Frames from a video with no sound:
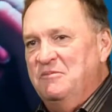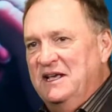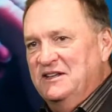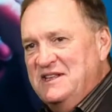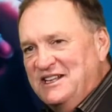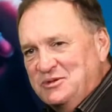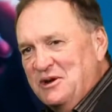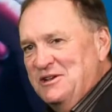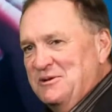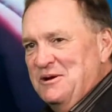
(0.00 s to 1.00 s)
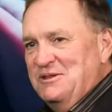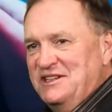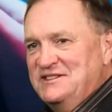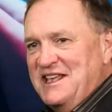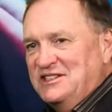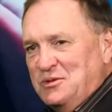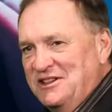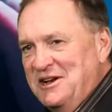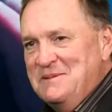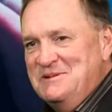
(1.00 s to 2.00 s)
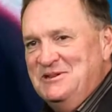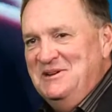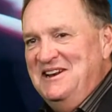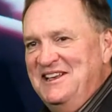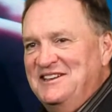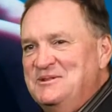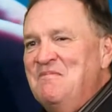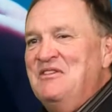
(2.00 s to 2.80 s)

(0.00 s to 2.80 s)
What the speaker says: because that's where the growth is, that's where the opportunity is,